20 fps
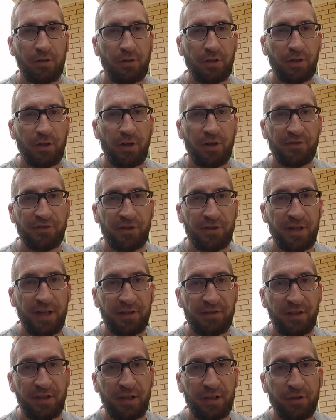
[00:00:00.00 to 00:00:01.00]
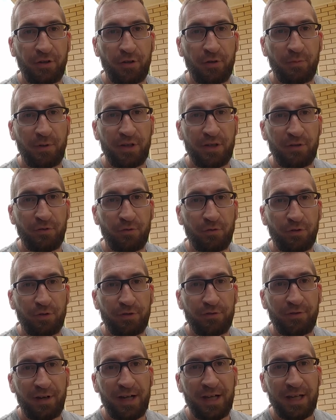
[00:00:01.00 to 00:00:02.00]
Alright guys, so next thing to do when you're
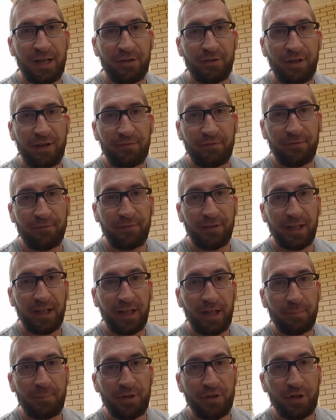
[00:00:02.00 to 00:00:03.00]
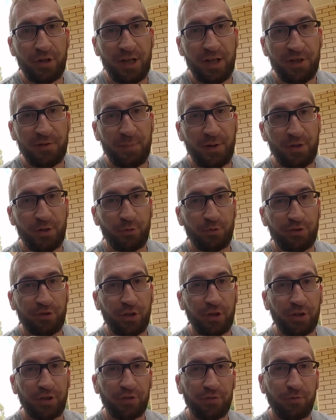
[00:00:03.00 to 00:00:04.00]
draining your diff and filling it up is you need special
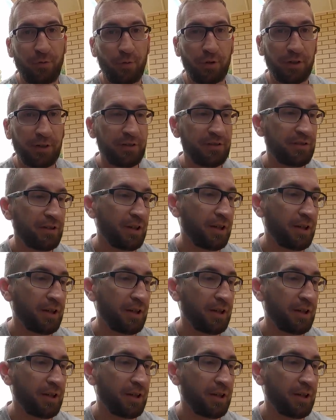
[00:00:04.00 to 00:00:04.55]
sockets for it.